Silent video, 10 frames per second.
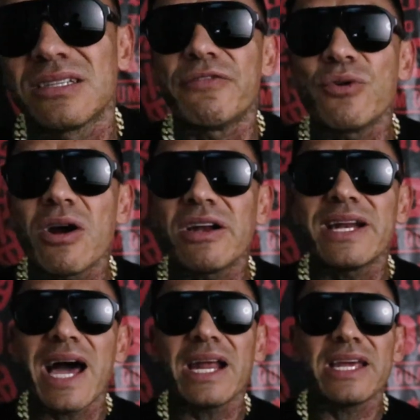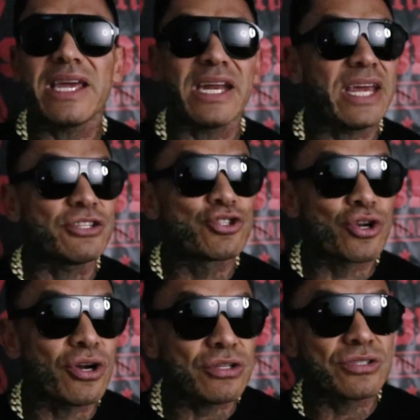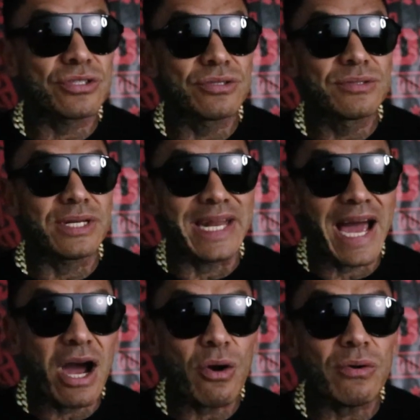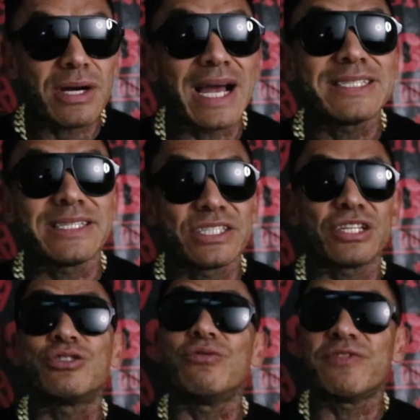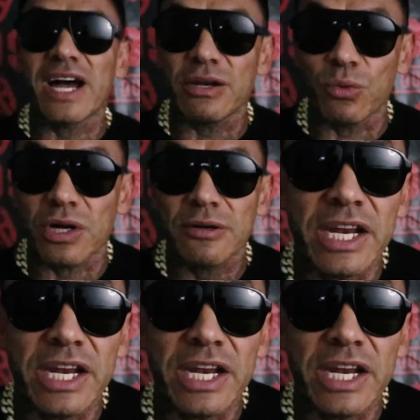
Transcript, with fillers: If you are not in a church now, I suggest you find one.